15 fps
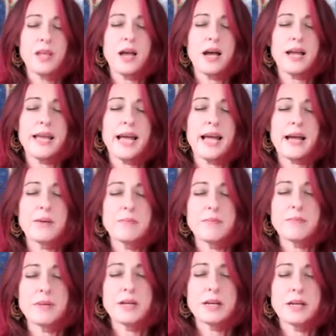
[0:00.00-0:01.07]
I
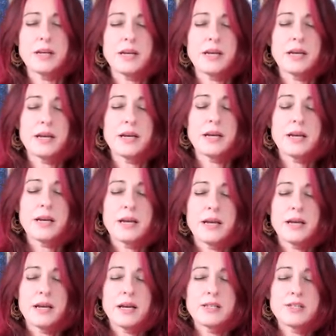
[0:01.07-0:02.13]
am
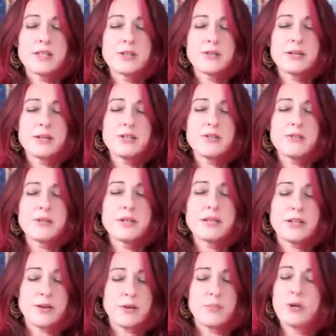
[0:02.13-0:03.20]
surrendering.
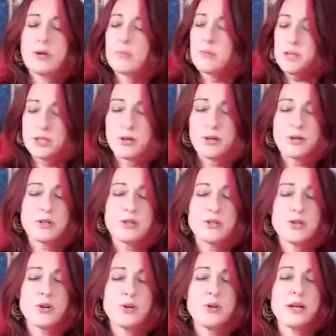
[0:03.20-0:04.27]
No, I'm putting my soul in
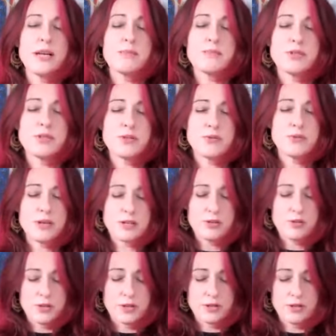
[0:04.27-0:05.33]
control. I am
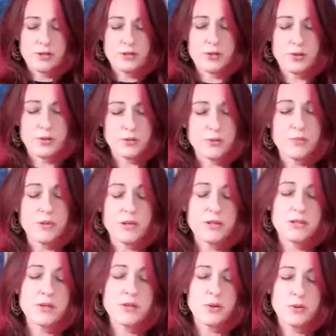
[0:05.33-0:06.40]
surrendering control to my
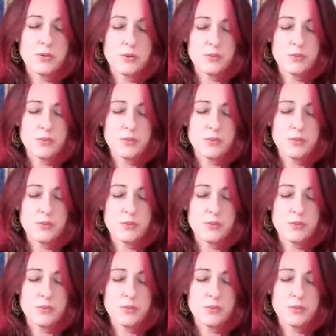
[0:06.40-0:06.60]
soul.